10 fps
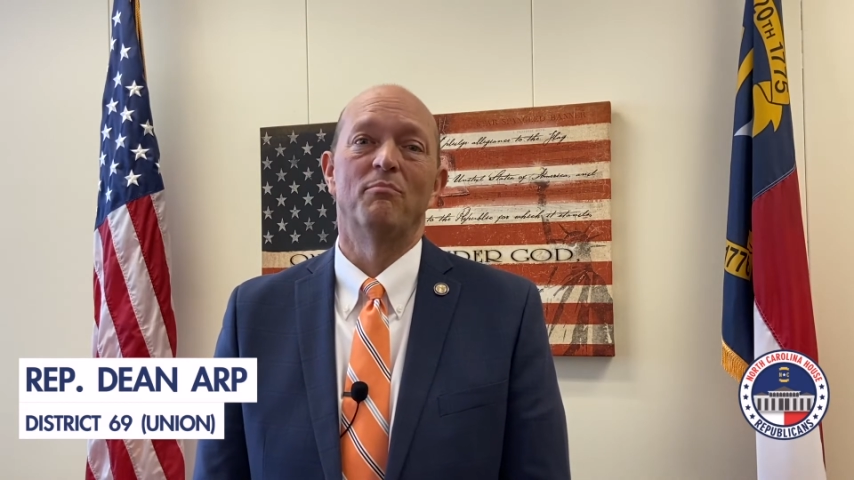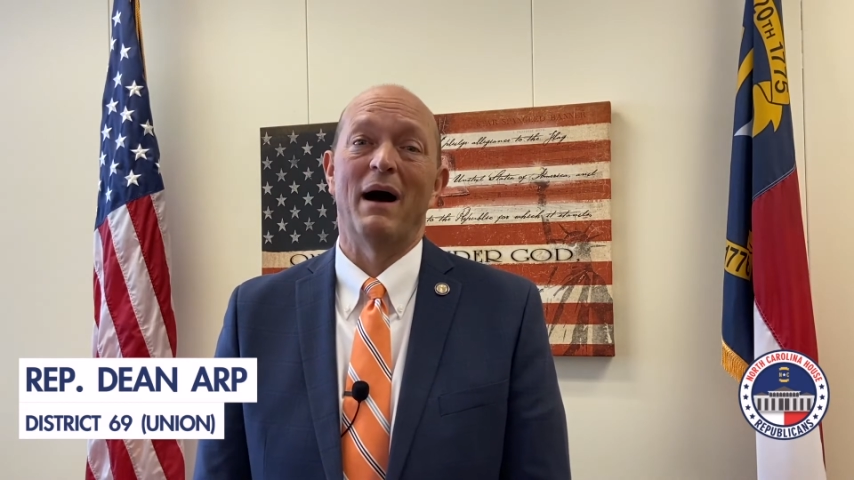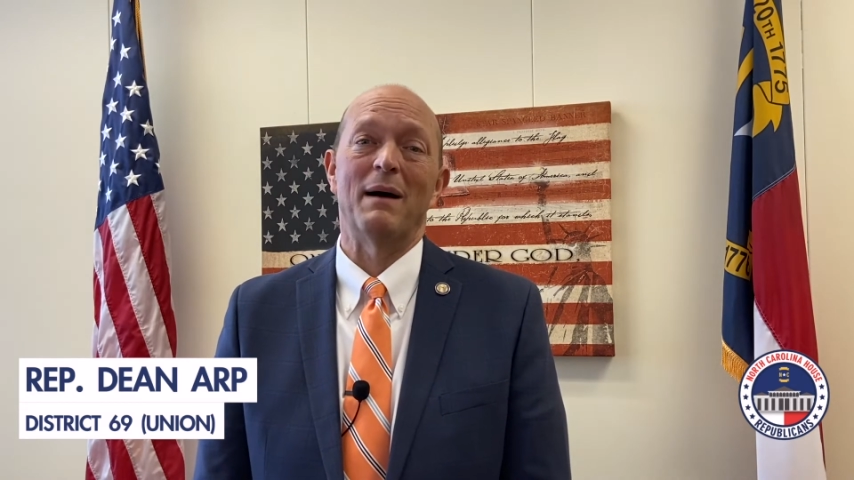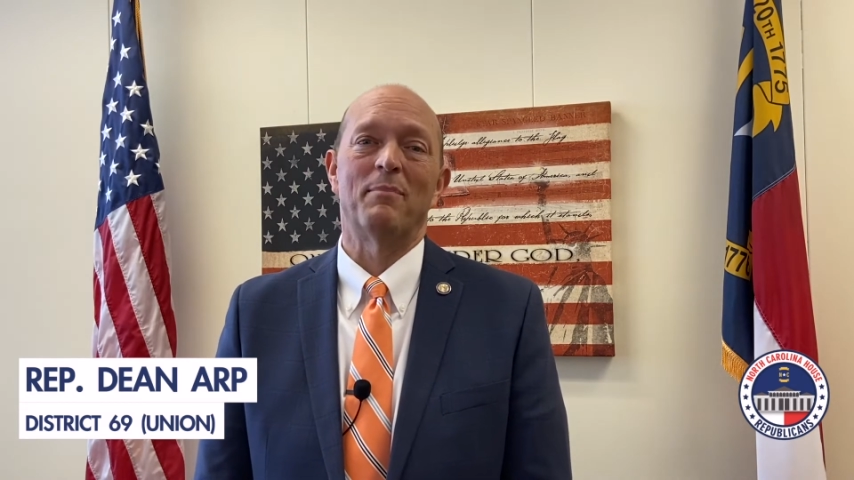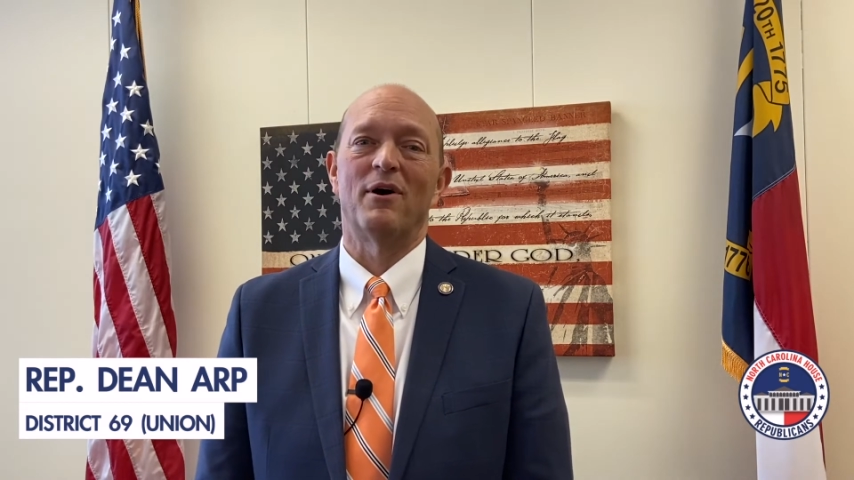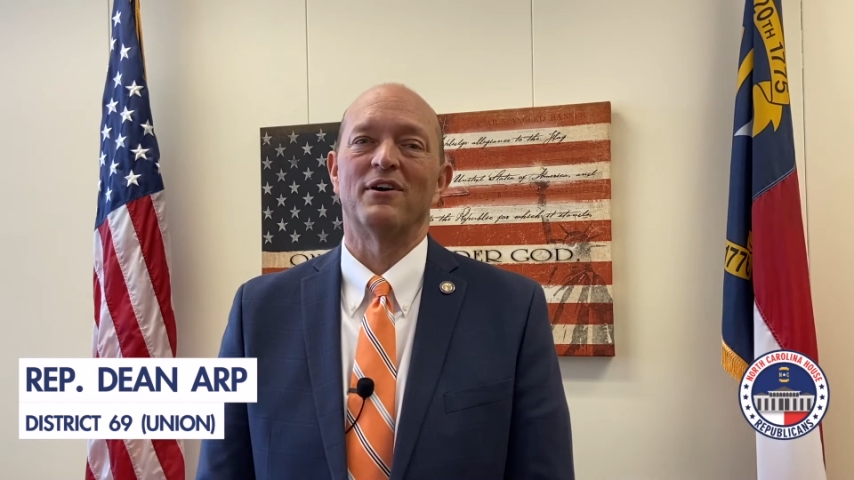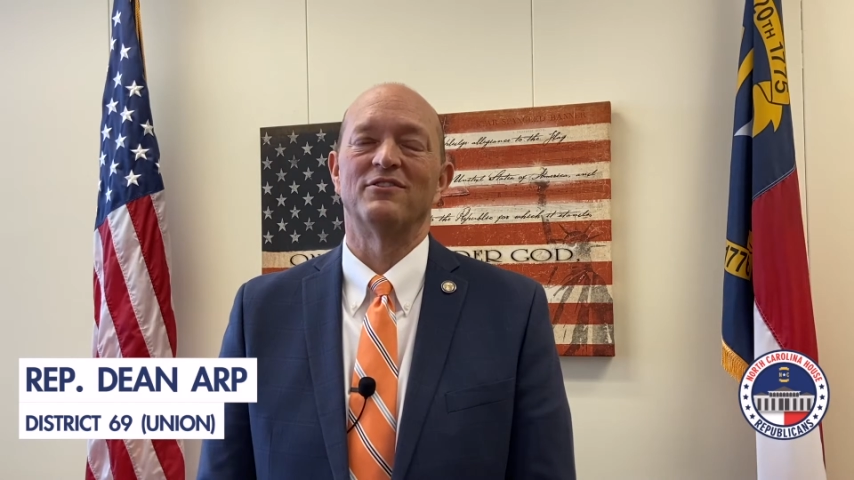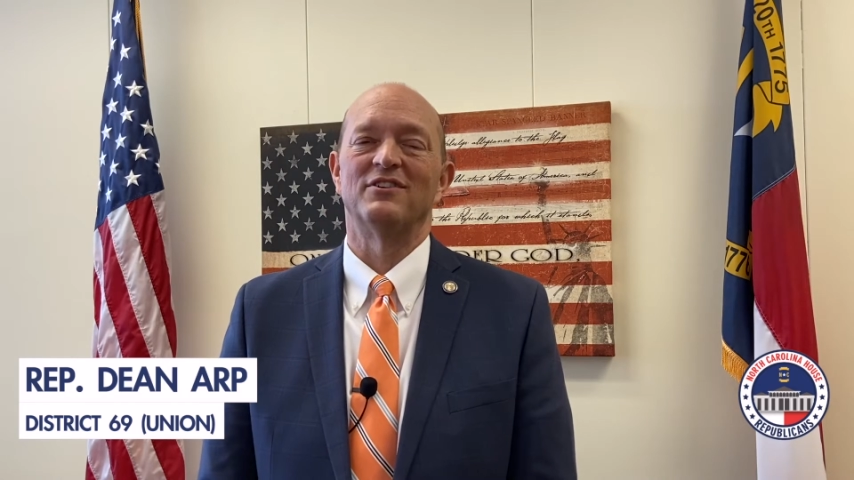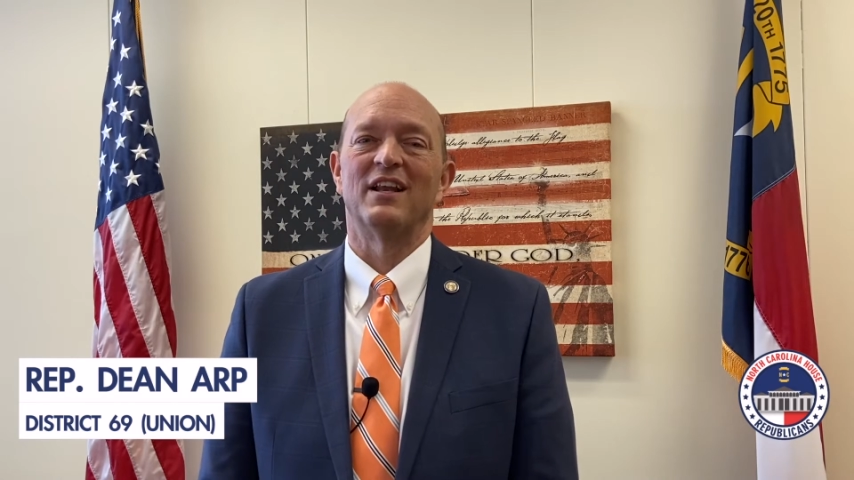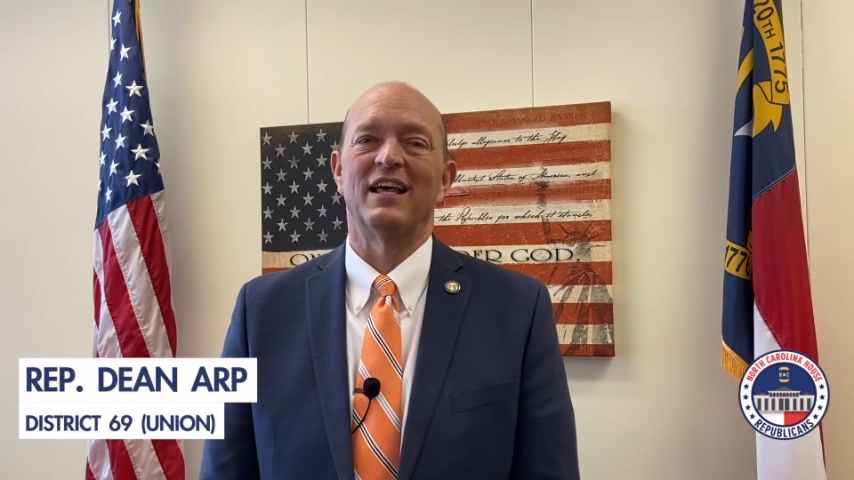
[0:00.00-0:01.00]

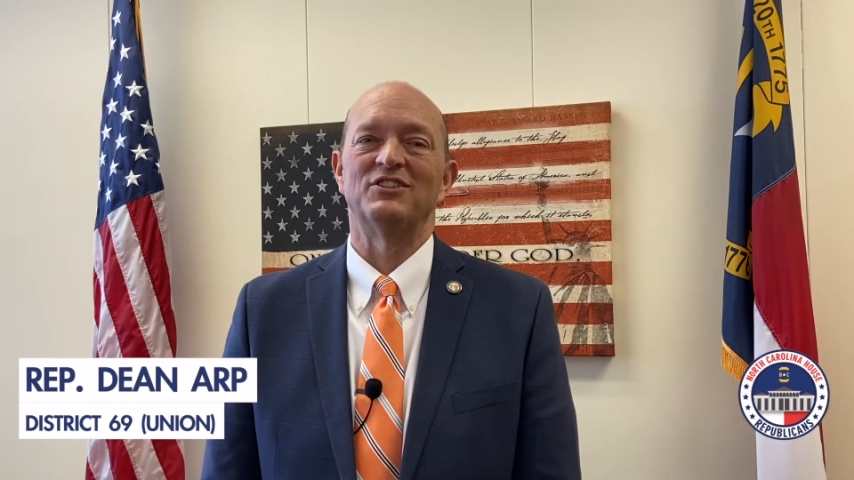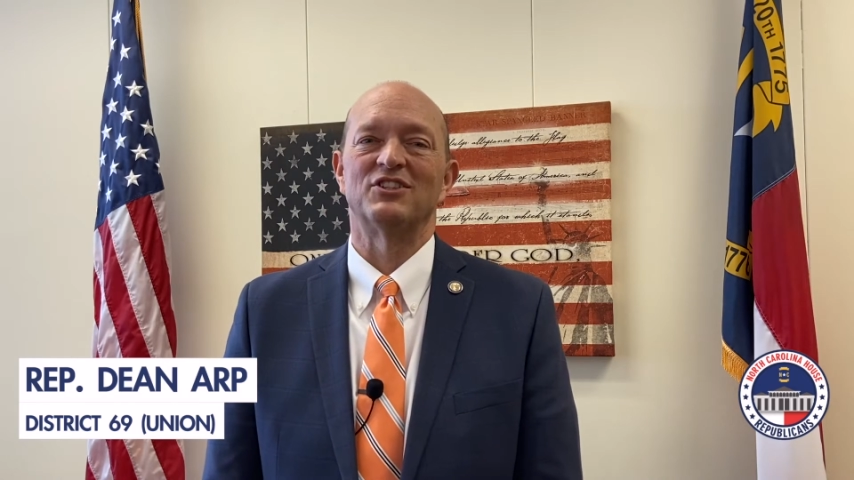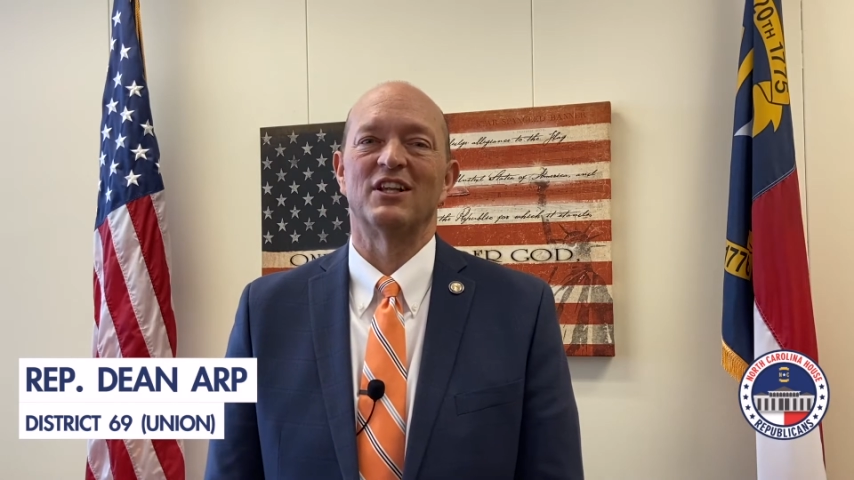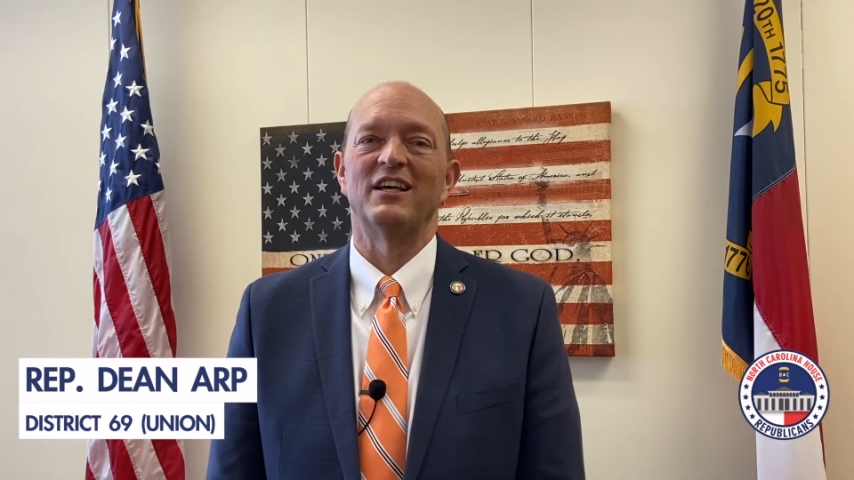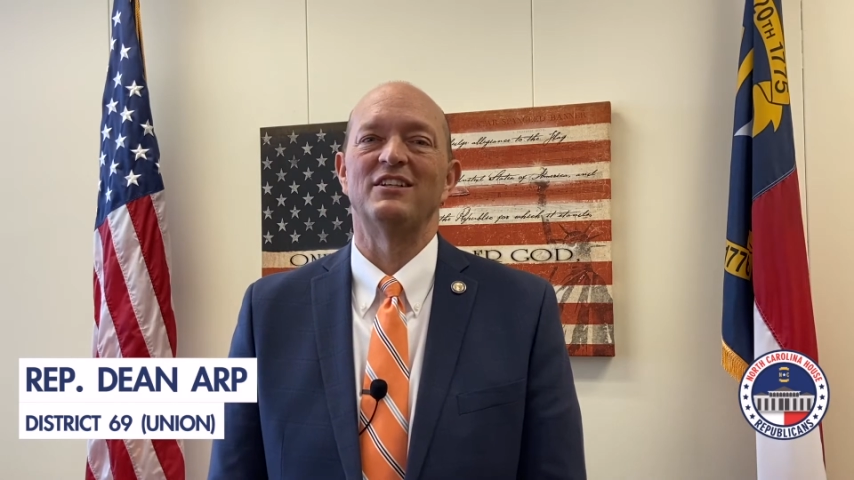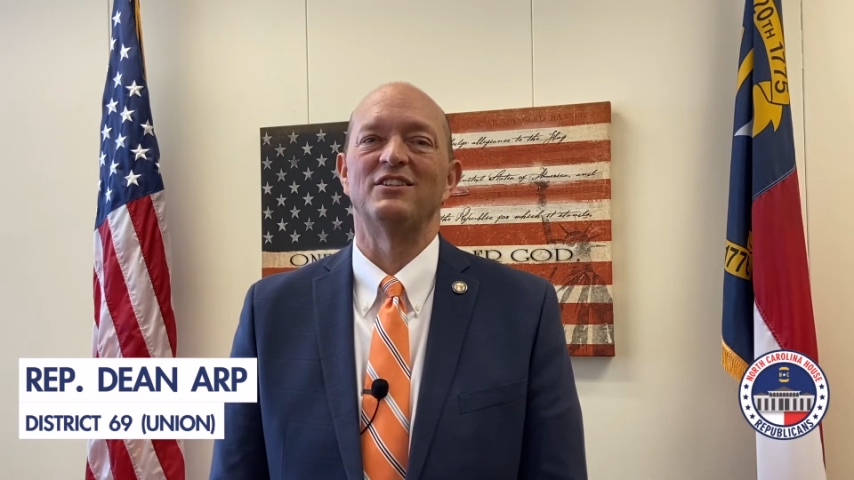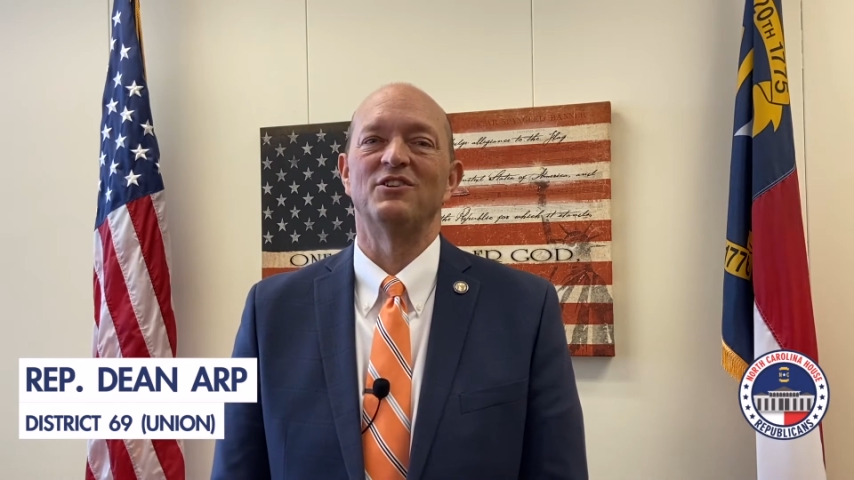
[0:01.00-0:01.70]
bipartisan legislation